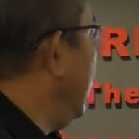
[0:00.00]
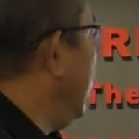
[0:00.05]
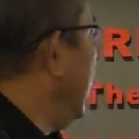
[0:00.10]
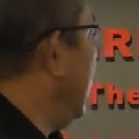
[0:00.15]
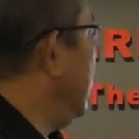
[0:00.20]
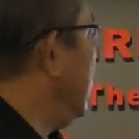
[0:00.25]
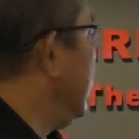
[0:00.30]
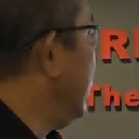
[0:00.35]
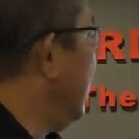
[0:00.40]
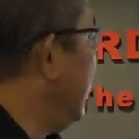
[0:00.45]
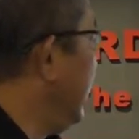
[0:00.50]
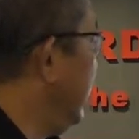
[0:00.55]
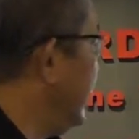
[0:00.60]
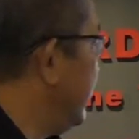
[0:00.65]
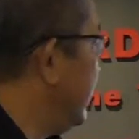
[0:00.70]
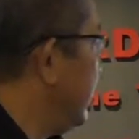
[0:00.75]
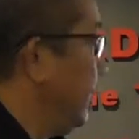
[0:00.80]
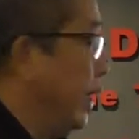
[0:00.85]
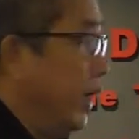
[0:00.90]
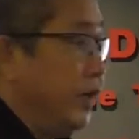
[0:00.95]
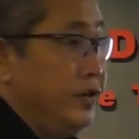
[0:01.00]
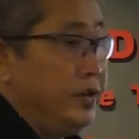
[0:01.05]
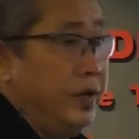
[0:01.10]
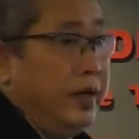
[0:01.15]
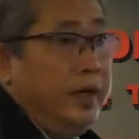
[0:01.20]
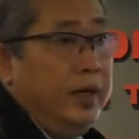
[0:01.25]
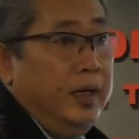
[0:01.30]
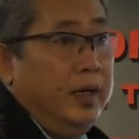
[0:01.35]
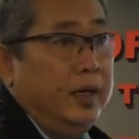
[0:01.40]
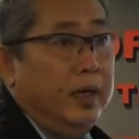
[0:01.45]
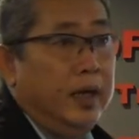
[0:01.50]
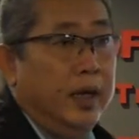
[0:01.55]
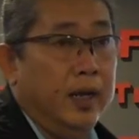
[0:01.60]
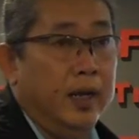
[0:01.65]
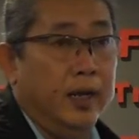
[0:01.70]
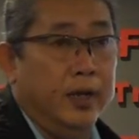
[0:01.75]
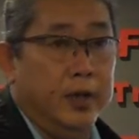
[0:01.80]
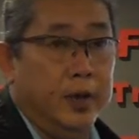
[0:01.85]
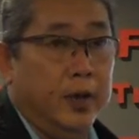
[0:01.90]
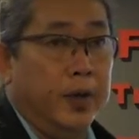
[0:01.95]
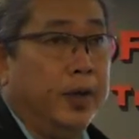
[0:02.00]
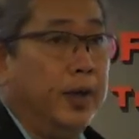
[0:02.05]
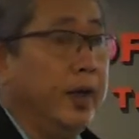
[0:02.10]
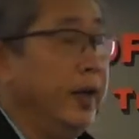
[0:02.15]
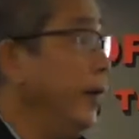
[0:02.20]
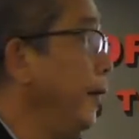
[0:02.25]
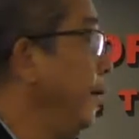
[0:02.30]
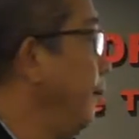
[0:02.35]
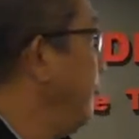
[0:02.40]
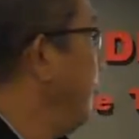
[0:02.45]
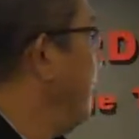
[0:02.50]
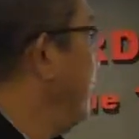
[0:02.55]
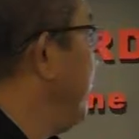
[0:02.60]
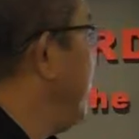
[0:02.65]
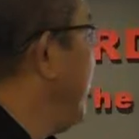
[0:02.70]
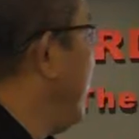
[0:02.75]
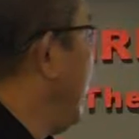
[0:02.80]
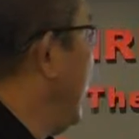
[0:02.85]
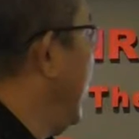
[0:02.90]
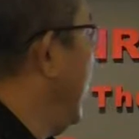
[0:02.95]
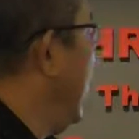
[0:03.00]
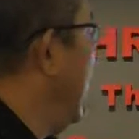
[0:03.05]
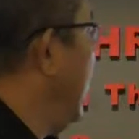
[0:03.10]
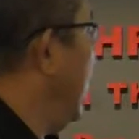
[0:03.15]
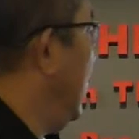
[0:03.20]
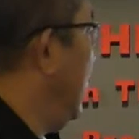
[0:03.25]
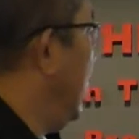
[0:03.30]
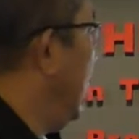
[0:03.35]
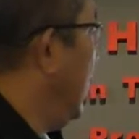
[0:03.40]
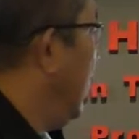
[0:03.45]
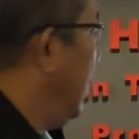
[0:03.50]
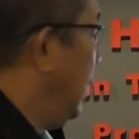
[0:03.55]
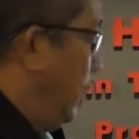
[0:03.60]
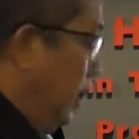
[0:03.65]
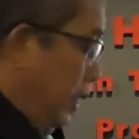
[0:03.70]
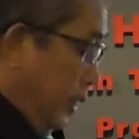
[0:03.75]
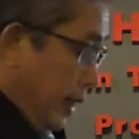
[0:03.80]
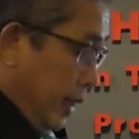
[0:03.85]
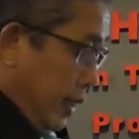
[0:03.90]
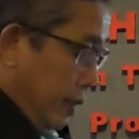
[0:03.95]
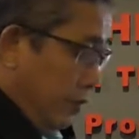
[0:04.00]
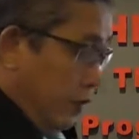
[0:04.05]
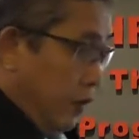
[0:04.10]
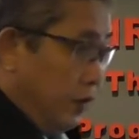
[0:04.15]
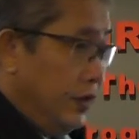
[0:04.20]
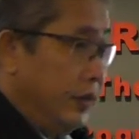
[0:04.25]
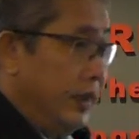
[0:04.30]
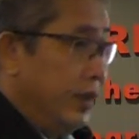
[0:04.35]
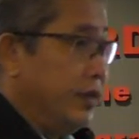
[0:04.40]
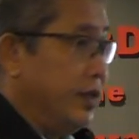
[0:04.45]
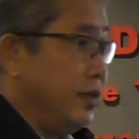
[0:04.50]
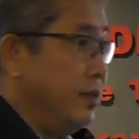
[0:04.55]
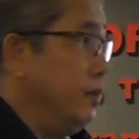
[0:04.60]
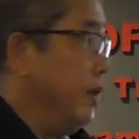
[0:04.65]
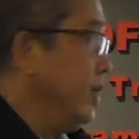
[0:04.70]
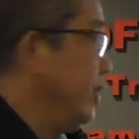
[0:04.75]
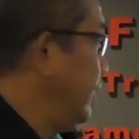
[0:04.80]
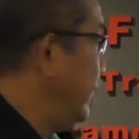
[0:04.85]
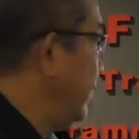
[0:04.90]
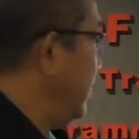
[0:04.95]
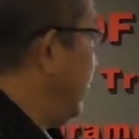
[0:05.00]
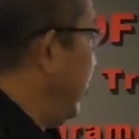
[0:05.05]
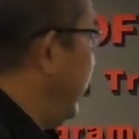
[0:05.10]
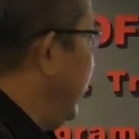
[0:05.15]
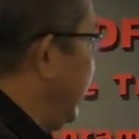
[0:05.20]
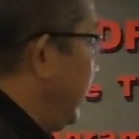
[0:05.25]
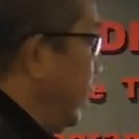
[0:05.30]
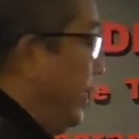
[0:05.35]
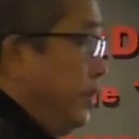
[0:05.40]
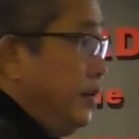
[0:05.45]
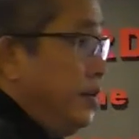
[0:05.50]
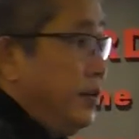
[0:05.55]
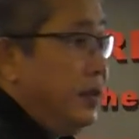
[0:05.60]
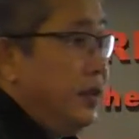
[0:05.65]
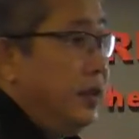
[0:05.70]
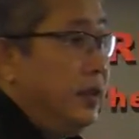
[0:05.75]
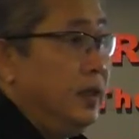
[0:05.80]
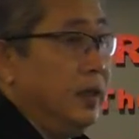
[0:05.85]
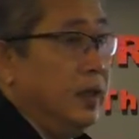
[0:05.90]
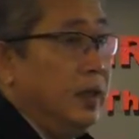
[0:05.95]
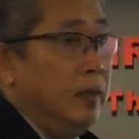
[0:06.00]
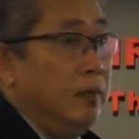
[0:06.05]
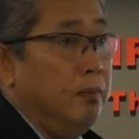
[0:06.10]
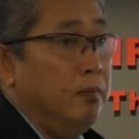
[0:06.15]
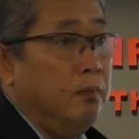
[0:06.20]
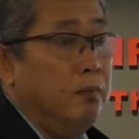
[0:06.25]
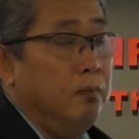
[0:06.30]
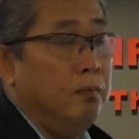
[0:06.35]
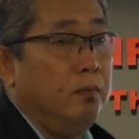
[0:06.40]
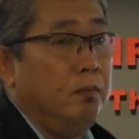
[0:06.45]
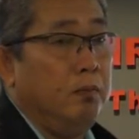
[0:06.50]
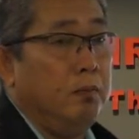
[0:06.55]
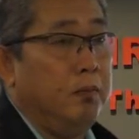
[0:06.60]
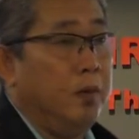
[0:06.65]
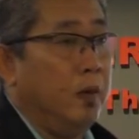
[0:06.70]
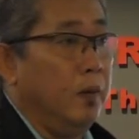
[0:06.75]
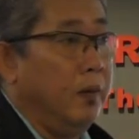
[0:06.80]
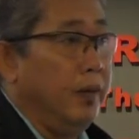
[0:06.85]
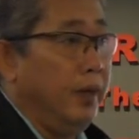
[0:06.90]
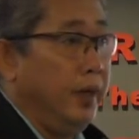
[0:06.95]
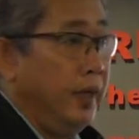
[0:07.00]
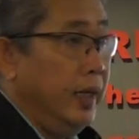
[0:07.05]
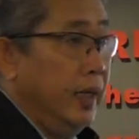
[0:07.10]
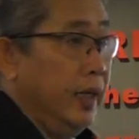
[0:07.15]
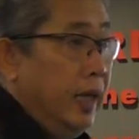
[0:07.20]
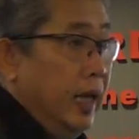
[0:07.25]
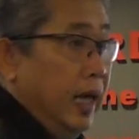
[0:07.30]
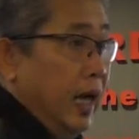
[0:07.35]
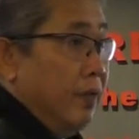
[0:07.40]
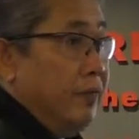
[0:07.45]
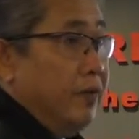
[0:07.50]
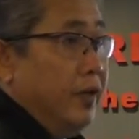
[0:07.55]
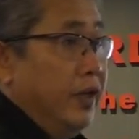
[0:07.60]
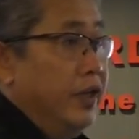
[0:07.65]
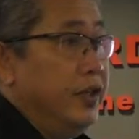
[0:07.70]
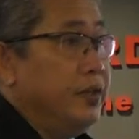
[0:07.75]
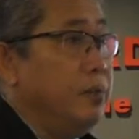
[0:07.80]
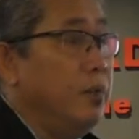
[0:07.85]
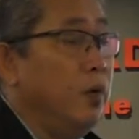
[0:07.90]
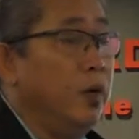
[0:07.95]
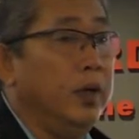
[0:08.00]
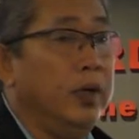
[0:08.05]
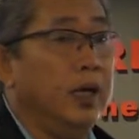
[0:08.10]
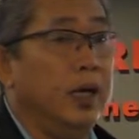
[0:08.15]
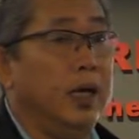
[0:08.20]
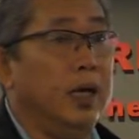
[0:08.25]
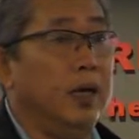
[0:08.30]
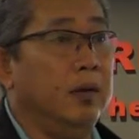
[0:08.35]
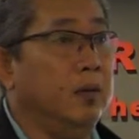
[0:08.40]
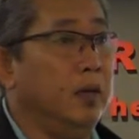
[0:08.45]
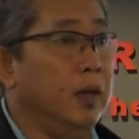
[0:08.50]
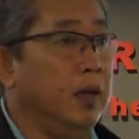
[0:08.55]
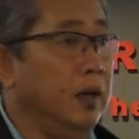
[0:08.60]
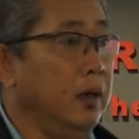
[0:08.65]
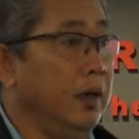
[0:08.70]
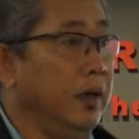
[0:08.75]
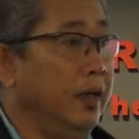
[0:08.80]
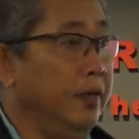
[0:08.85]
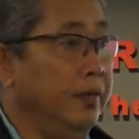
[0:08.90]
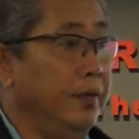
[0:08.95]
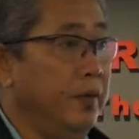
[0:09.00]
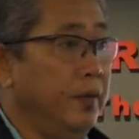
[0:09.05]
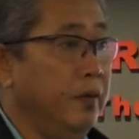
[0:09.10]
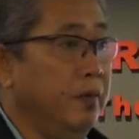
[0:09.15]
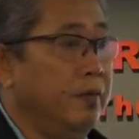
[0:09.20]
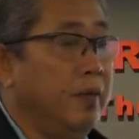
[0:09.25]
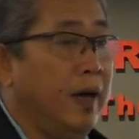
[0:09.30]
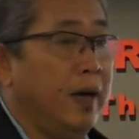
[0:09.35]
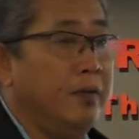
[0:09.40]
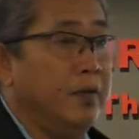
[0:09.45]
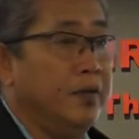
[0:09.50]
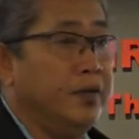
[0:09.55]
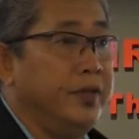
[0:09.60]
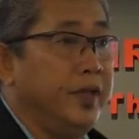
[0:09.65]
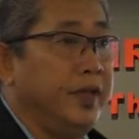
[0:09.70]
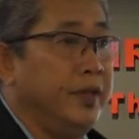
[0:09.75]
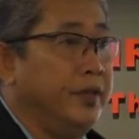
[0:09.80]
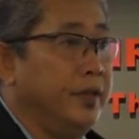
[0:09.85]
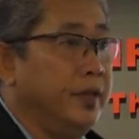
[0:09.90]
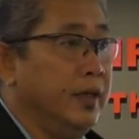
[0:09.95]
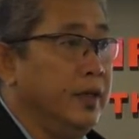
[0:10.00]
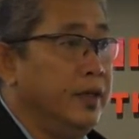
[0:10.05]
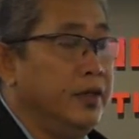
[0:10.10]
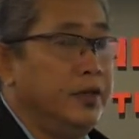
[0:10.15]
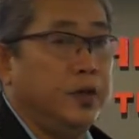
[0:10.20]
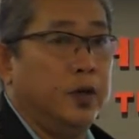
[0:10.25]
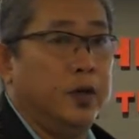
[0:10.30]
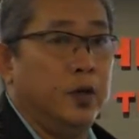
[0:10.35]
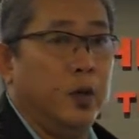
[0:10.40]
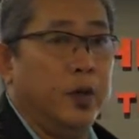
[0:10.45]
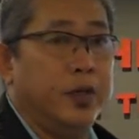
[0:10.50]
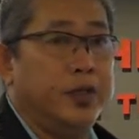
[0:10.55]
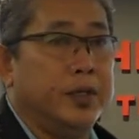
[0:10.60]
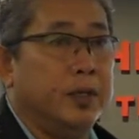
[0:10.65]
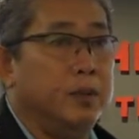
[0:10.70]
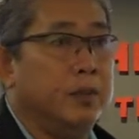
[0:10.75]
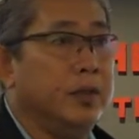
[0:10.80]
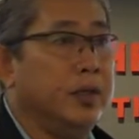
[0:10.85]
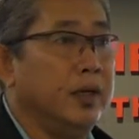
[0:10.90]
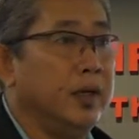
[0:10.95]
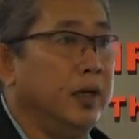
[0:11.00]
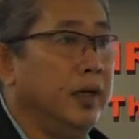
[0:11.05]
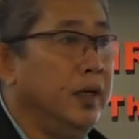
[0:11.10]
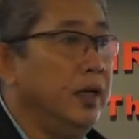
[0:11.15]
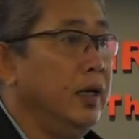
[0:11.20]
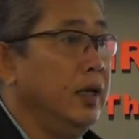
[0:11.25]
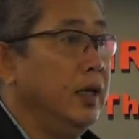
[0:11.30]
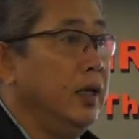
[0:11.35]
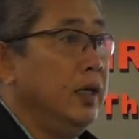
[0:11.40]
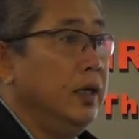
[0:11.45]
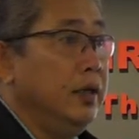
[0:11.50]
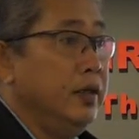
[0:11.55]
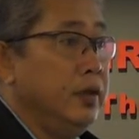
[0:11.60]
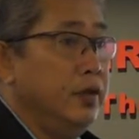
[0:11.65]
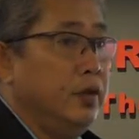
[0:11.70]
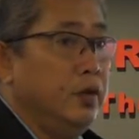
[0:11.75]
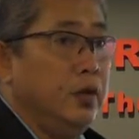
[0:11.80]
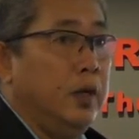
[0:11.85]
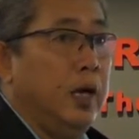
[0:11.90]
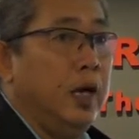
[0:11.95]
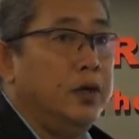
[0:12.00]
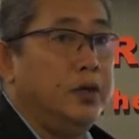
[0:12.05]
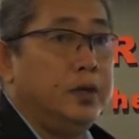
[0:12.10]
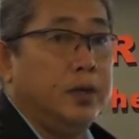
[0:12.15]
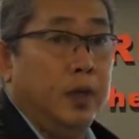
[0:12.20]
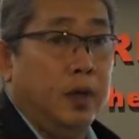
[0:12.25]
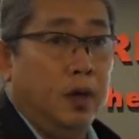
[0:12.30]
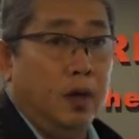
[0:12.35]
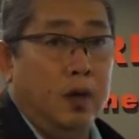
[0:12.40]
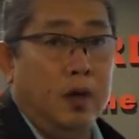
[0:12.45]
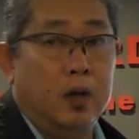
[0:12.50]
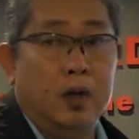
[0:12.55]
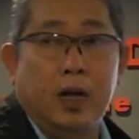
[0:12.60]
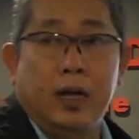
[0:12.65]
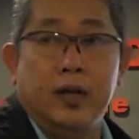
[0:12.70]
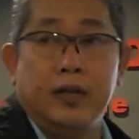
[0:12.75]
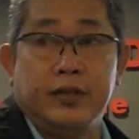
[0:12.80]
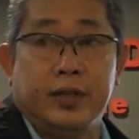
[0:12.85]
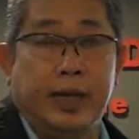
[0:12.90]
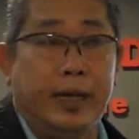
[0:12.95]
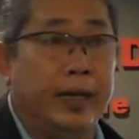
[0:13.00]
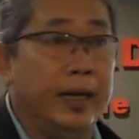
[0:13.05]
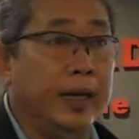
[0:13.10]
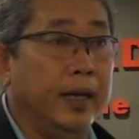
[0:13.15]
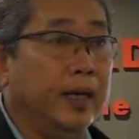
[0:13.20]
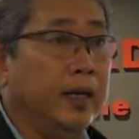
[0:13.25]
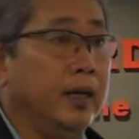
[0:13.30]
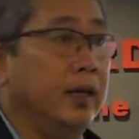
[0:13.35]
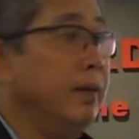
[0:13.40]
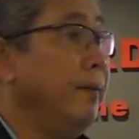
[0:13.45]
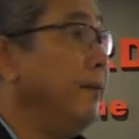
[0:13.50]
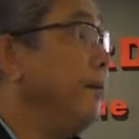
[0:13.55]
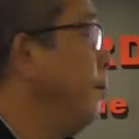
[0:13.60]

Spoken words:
basically is lecturing and Q&A, and then of course the assessment is a pre-test. Probably after each model, we'll give you 5 or 6 short questions basically, just to gauge your understanding. Yeah.